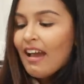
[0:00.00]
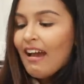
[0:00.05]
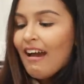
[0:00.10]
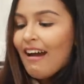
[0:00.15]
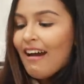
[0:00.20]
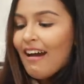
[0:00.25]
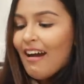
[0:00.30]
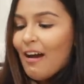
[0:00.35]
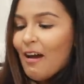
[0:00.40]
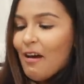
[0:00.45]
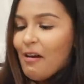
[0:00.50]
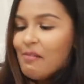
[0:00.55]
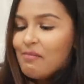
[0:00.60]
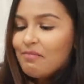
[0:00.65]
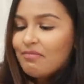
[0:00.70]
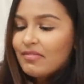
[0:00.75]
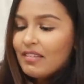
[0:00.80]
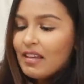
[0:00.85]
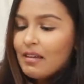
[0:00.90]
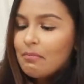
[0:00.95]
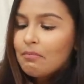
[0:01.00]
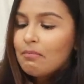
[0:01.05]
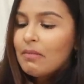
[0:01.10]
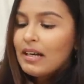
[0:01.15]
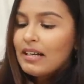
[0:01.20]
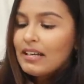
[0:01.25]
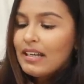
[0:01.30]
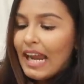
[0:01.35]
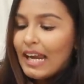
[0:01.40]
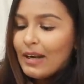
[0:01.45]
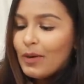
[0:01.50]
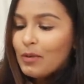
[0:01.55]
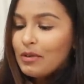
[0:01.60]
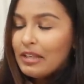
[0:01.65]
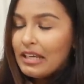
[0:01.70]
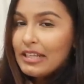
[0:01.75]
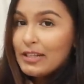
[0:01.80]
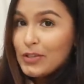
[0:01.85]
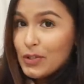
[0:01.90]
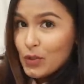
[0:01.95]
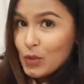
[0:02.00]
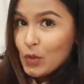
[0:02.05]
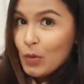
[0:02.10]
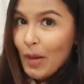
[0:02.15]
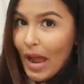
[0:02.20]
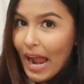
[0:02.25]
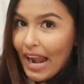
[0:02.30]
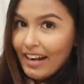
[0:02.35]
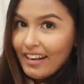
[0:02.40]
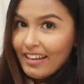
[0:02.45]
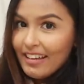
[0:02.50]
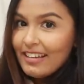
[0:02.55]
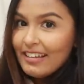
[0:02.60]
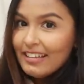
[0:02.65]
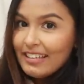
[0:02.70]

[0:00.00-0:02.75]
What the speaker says: but I don't think it's too bad.